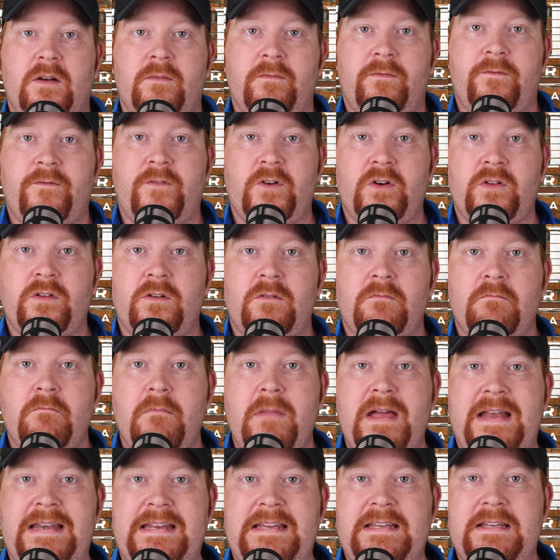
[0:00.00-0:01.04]
Further,
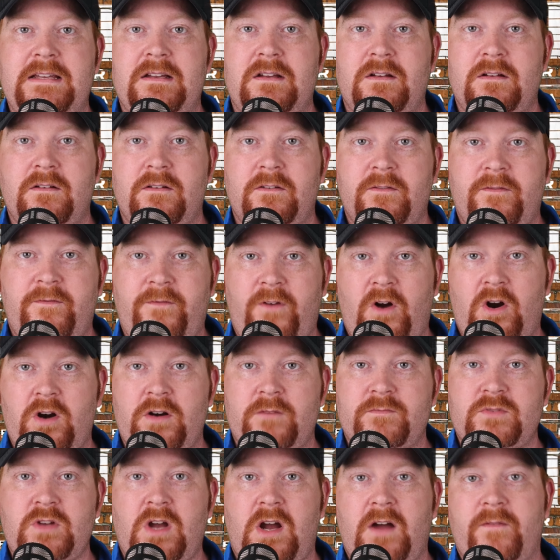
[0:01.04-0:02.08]
many
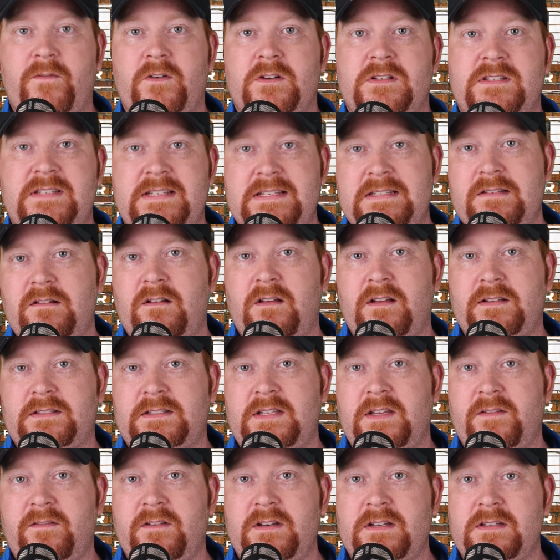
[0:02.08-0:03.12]
farms offer seasonal
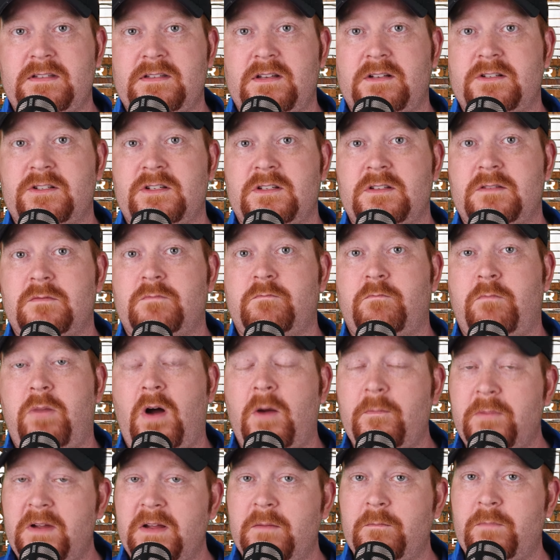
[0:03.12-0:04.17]
activities such as
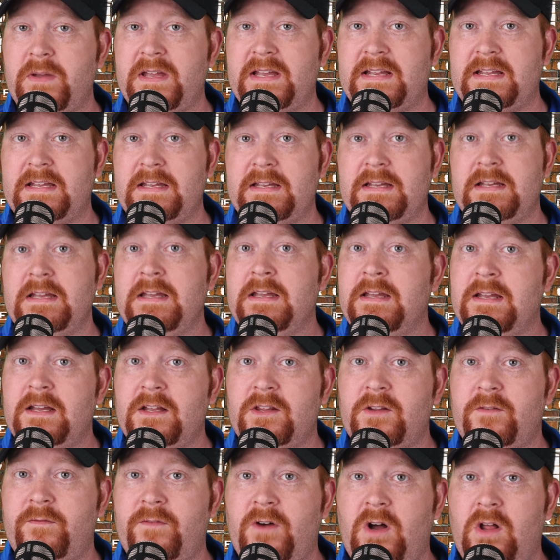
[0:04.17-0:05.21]
pumpkin picking in
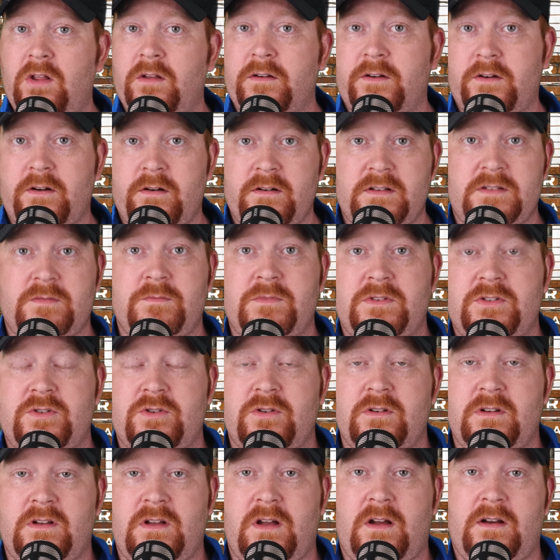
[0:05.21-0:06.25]
the fall and Christmas
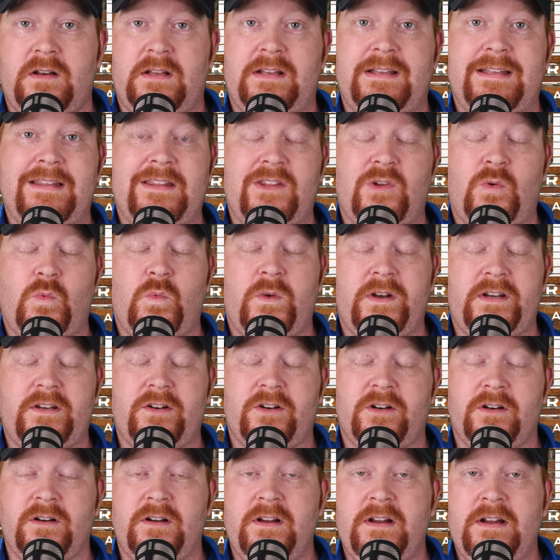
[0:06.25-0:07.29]
tree cutting in the
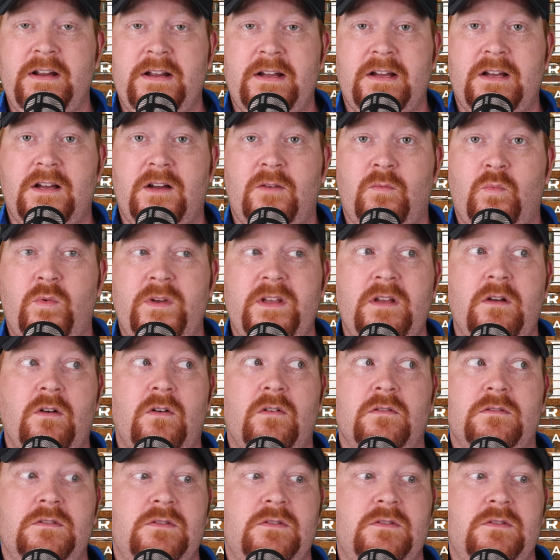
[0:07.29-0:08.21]
winter. We go